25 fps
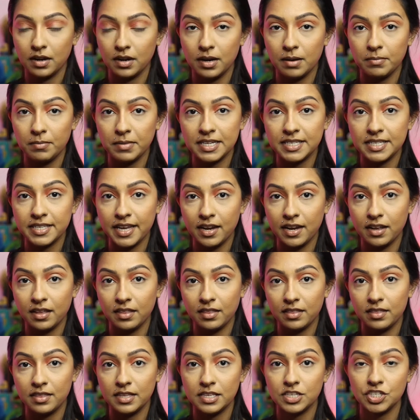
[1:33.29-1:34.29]
I'm going to take
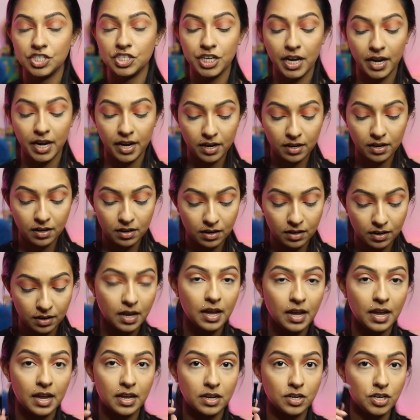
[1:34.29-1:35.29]
this shade
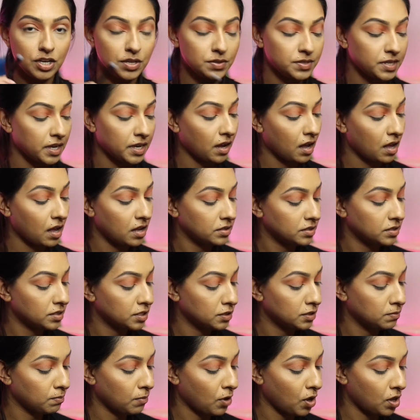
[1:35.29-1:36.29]
and using a
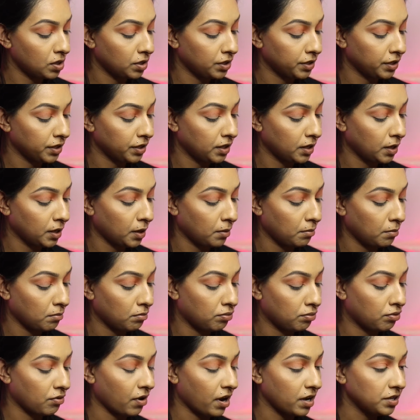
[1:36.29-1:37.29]
smaller
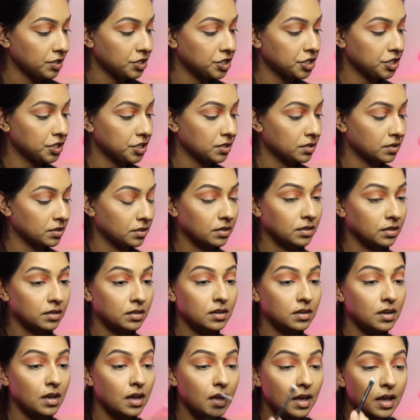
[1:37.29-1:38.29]
brush,
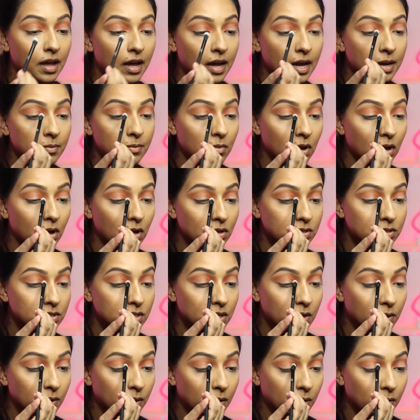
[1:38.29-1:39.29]
I'm
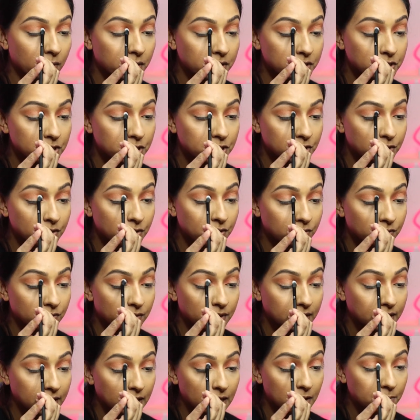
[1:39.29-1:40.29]
also going to
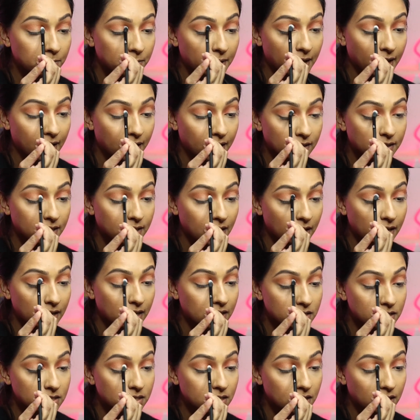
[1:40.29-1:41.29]
really pack that
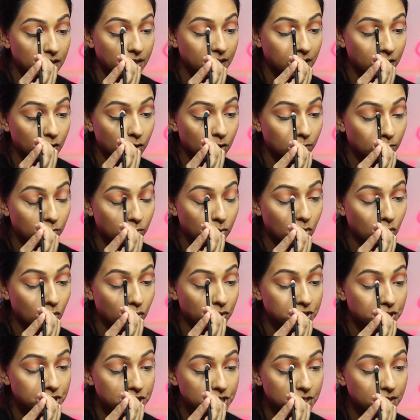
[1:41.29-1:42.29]
into the inner
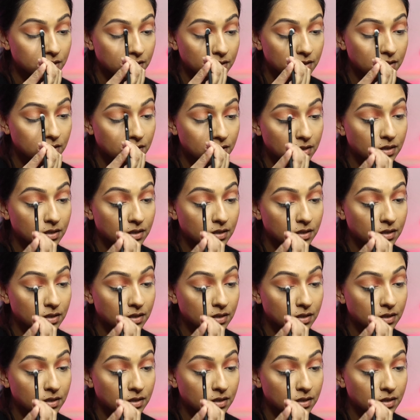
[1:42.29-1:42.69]
portion.